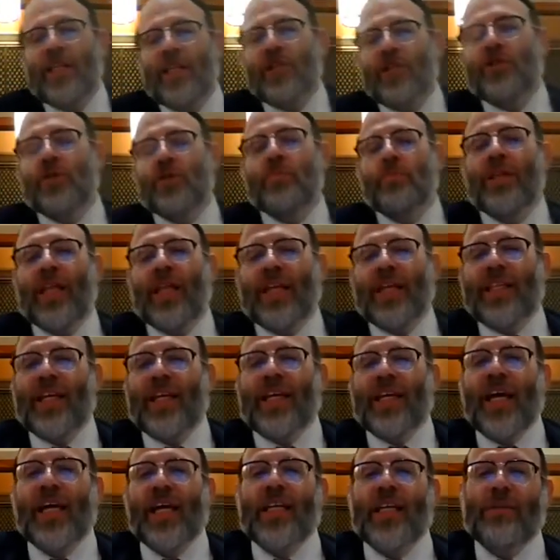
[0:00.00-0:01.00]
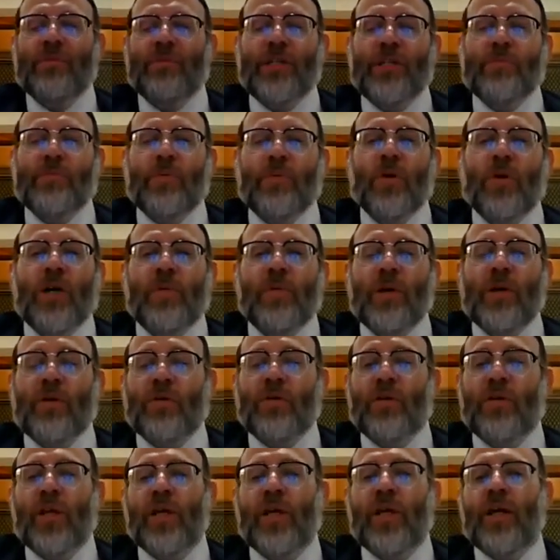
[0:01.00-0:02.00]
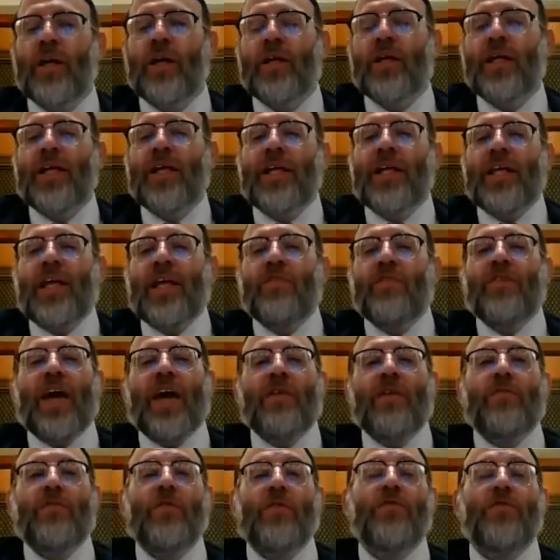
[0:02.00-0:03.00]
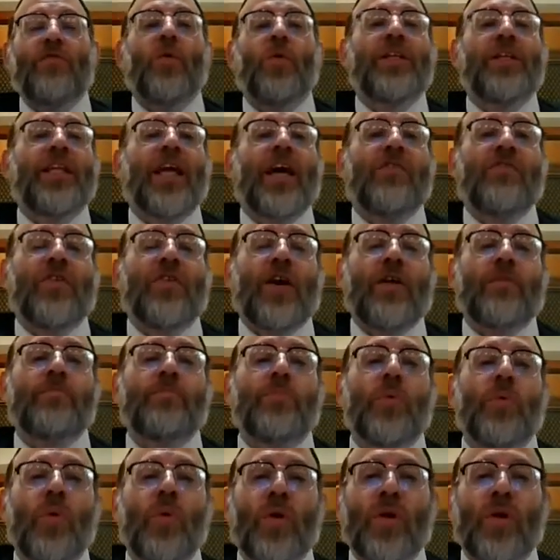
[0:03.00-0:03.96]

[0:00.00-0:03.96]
it should be like the case we spoke about earlier. If you have a 4 tefach